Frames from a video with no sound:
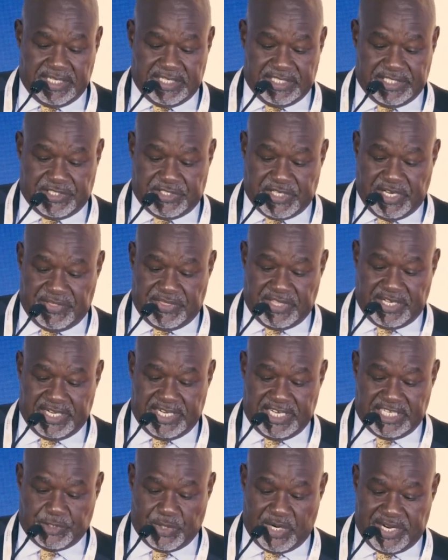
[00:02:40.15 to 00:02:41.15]
strengthened
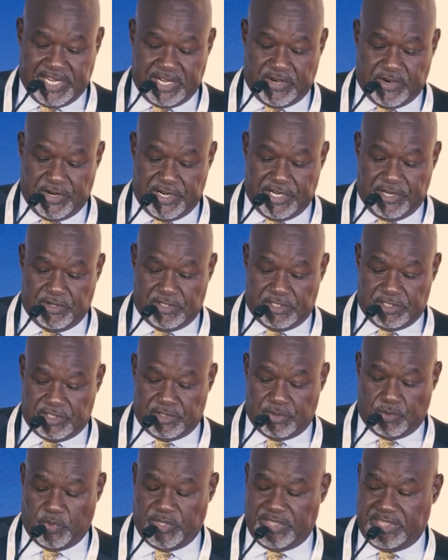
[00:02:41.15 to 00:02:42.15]
networking
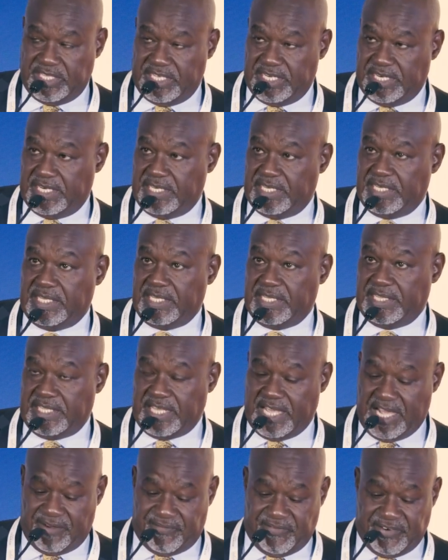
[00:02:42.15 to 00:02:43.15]
corridors within
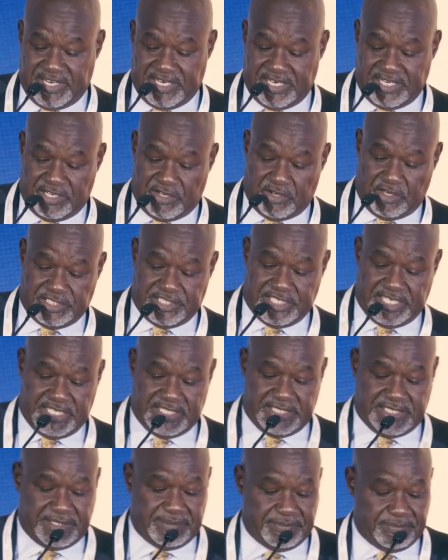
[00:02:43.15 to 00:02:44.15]
the African
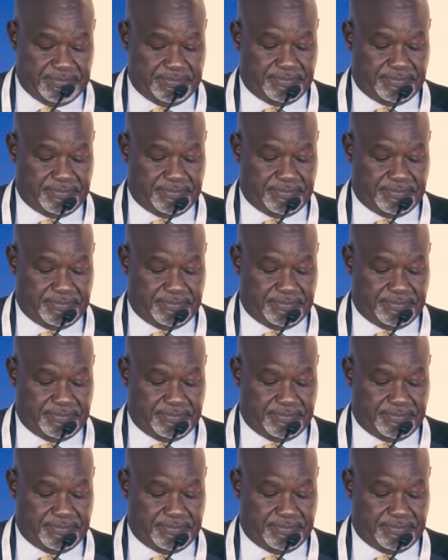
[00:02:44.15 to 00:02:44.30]
continent.